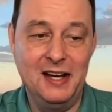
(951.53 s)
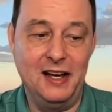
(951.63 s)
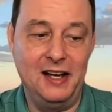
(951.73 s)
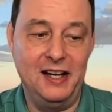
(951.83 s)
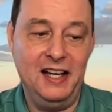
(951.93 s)

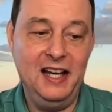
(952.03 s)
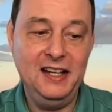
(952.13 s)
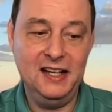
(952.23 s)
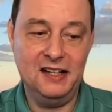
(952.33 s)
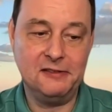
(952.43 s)
Uh,
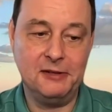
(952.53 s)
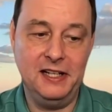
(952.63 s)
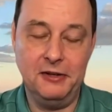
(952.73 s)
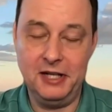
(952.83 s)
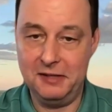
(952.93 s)
AES right
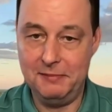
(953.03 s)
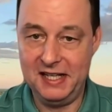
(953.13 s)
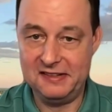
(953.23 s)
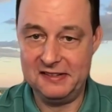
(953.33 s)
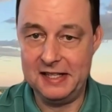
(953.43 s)
now kind of
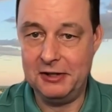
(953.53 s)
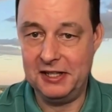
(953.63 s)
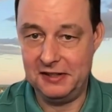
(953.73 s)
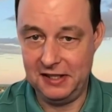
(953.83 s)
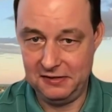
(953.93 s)
maxes out
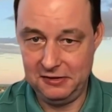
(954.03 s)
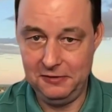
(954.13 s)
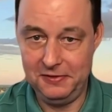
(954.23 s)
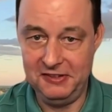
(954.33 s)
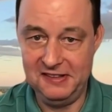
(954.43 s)
at, at
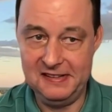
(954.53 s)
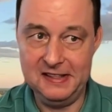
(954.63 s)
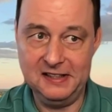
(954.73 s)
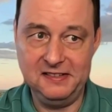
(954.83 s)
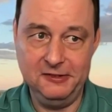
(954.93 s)
256.